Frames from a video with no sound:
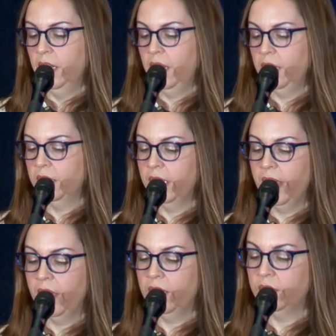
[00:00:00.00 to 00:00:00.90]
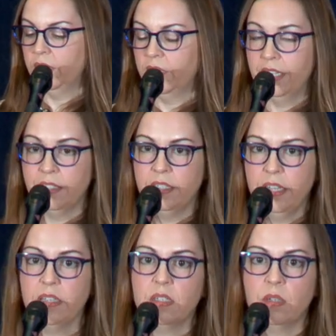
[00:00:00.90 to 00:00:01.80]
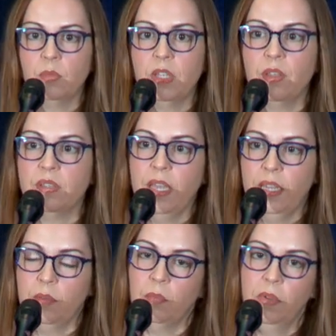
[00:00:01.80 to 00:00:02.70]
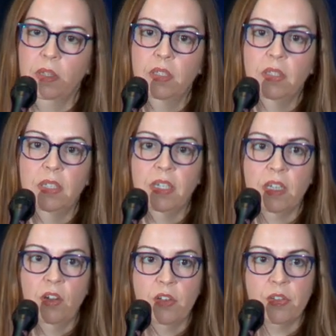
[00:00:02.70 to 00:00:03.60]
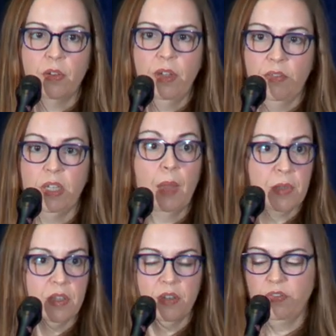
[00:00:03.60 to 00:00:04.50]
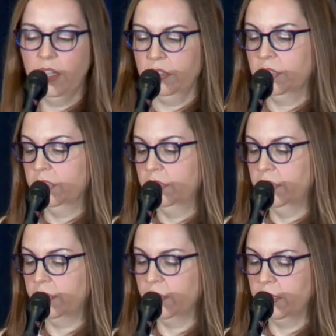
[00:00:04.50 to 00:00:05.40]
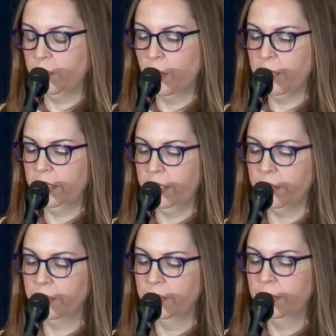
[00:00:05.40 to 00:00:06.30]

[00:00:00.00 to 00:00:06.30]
uh, and, and tested with this aim it can also have the opposite effect, as I'll say more about later.